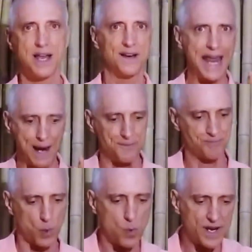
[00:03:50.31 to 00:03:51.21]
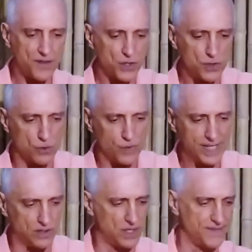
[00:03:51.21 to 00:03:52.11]
Now, one other little
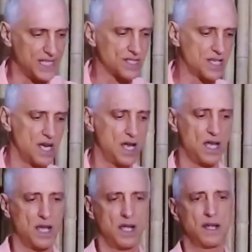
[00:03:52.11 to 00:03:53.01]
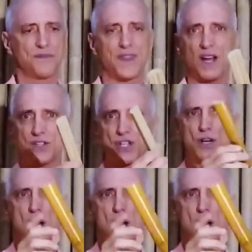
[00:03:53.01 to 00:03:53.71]
wrinkle on these. They also